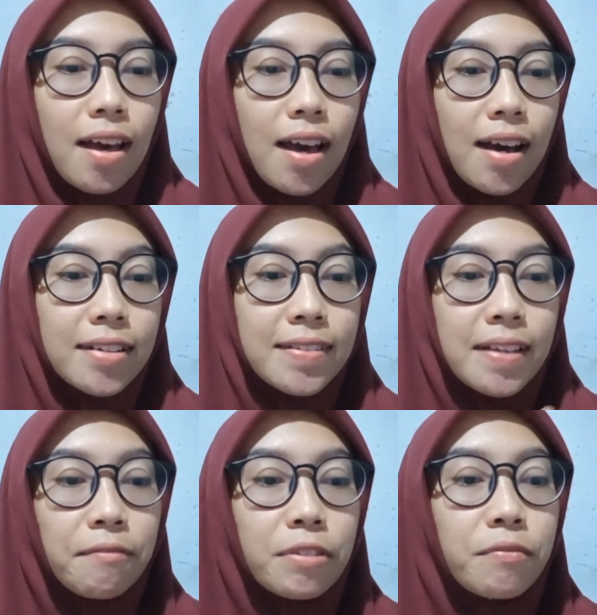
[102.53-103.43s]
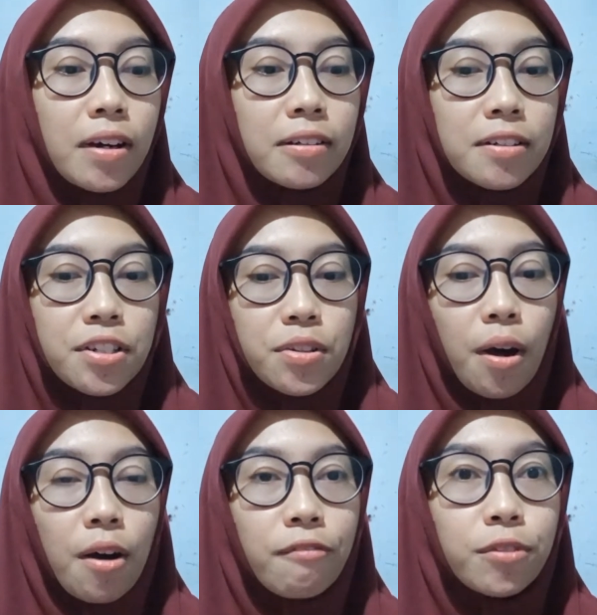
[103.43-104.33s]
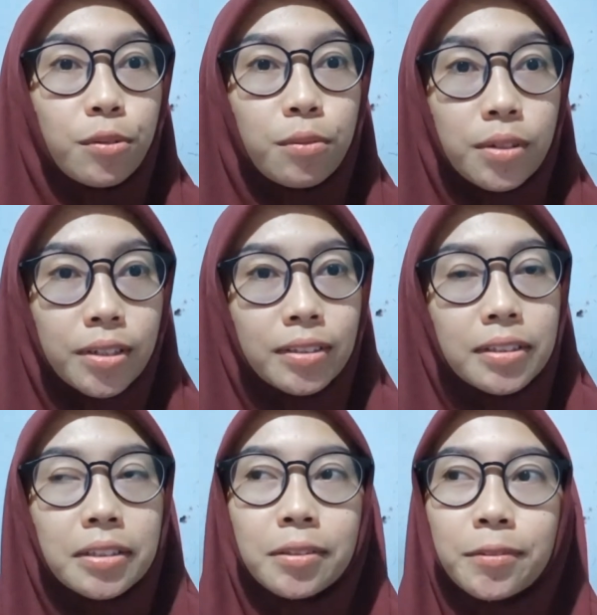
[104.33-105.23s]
as 7 wonders of the world?